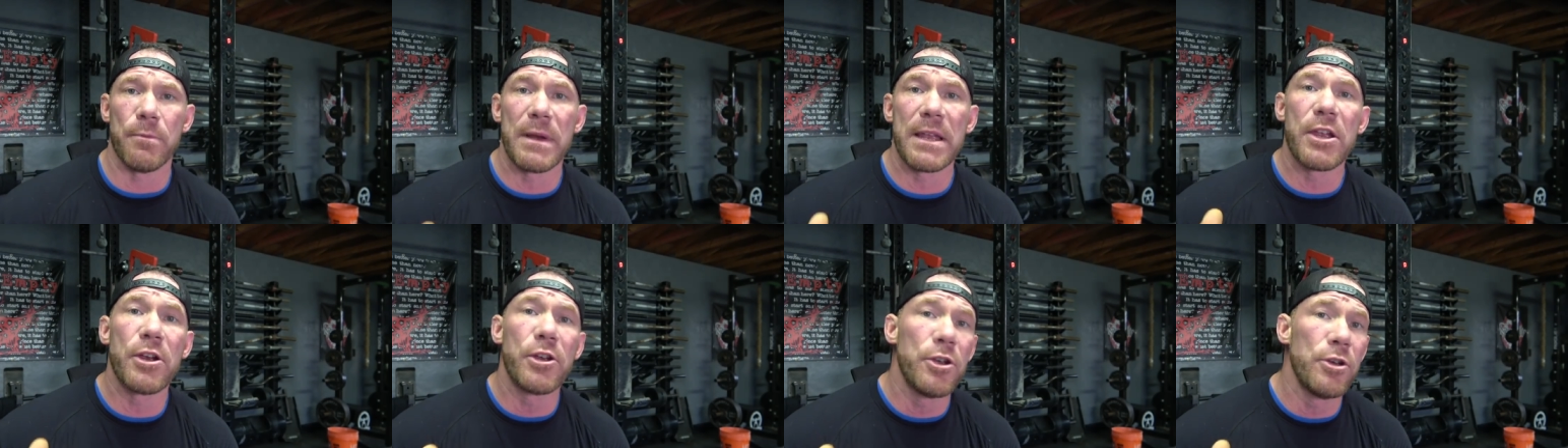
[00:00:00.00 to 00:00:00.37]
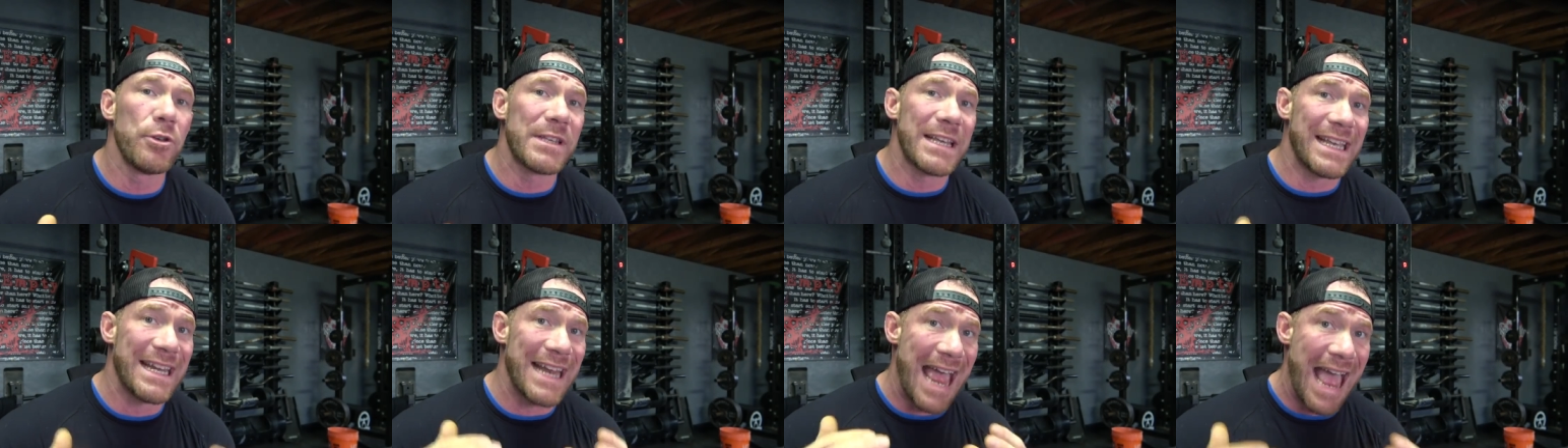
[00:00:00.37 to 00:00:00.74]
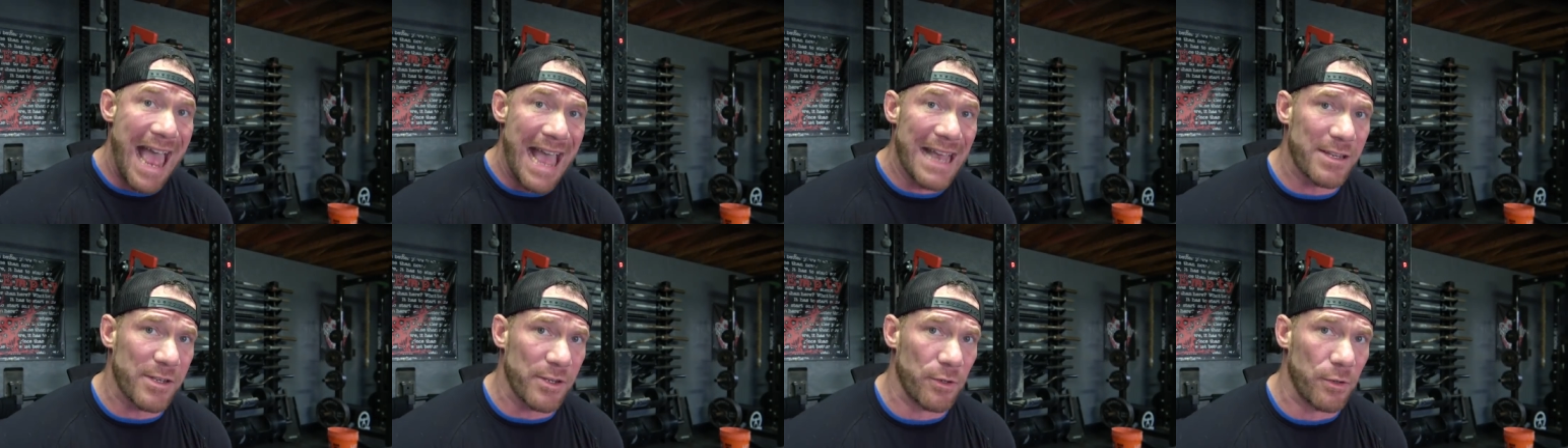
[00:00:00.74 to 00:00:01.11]
When you're using an
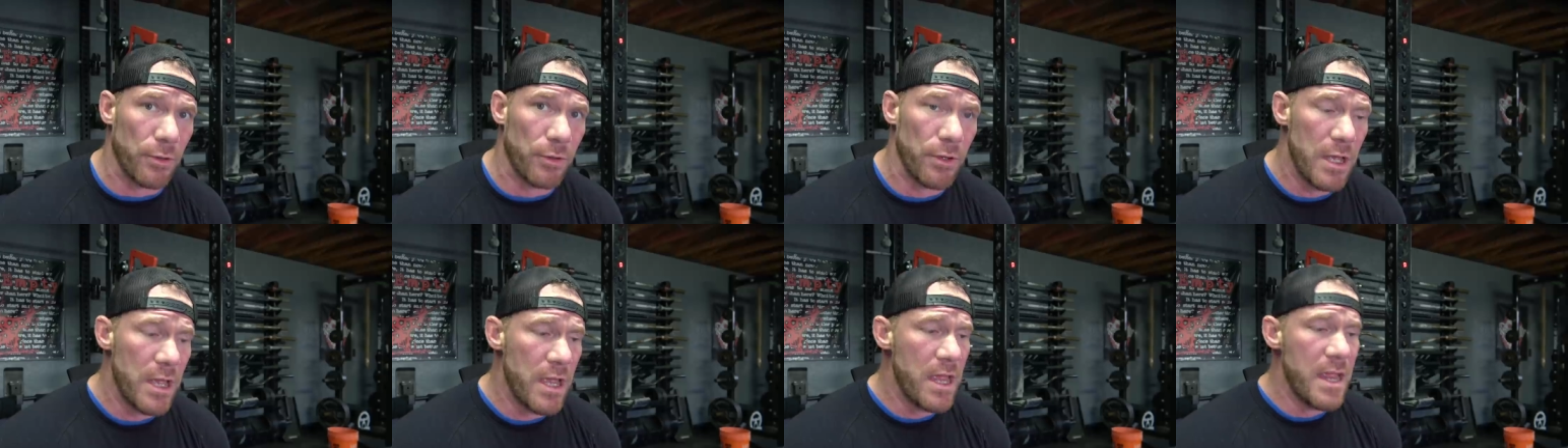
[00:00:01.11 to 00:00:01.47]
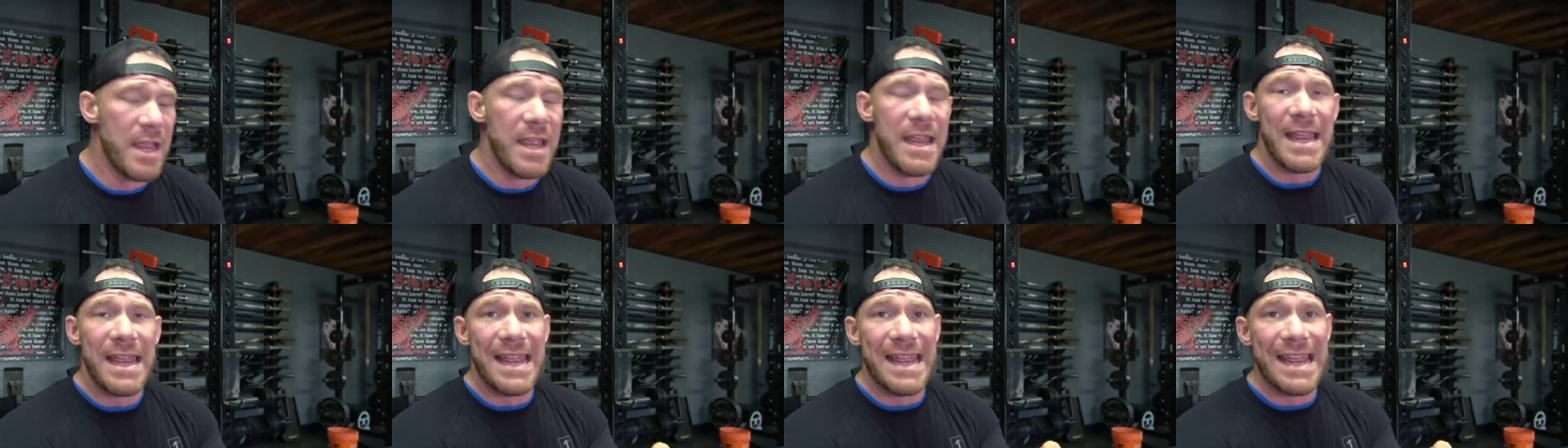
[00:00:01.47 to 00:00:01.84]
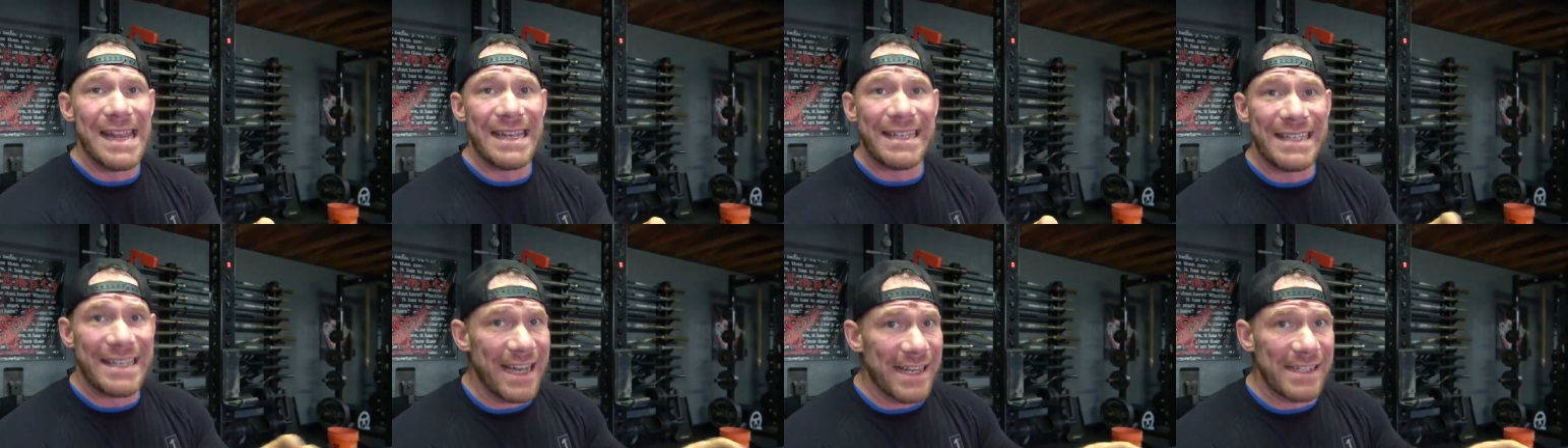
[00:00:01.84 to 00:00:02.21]
axle,
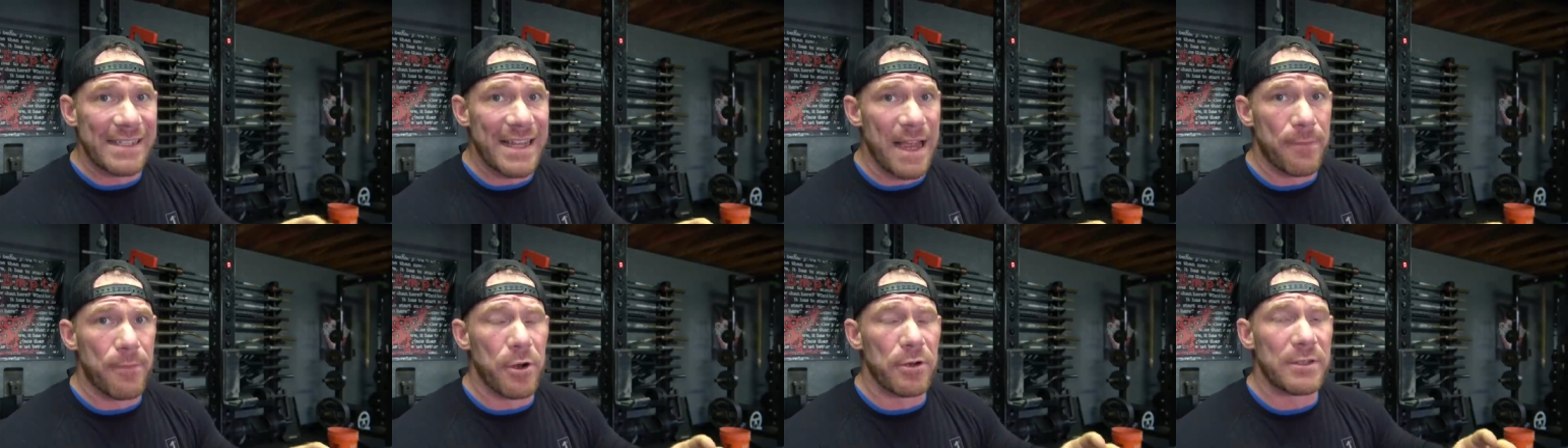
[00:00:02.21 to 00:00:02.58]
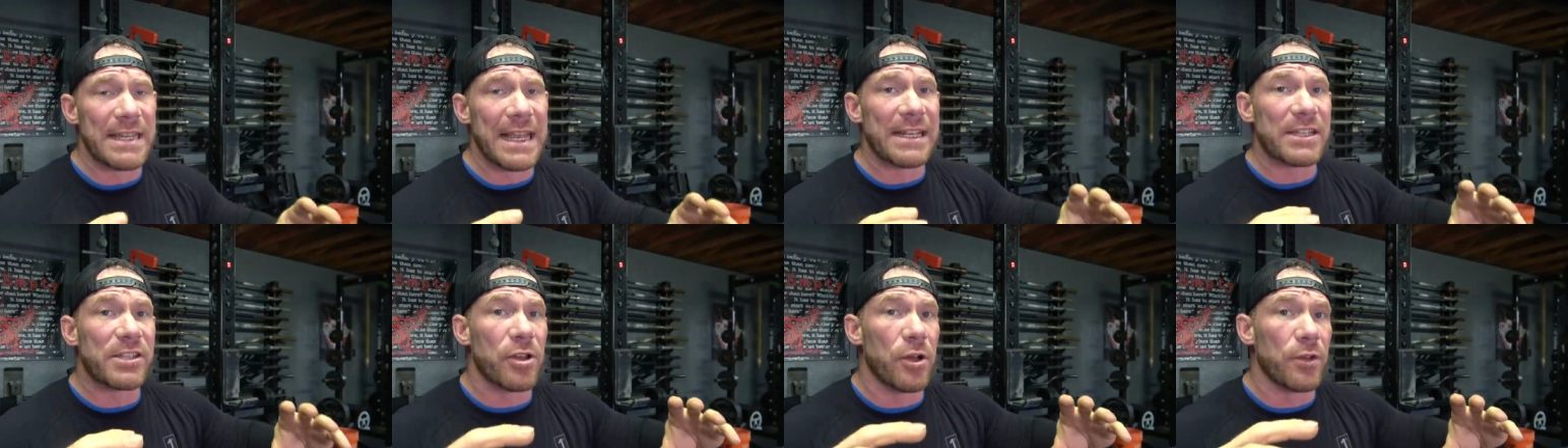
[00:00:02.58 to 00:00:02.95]
it does not rotate.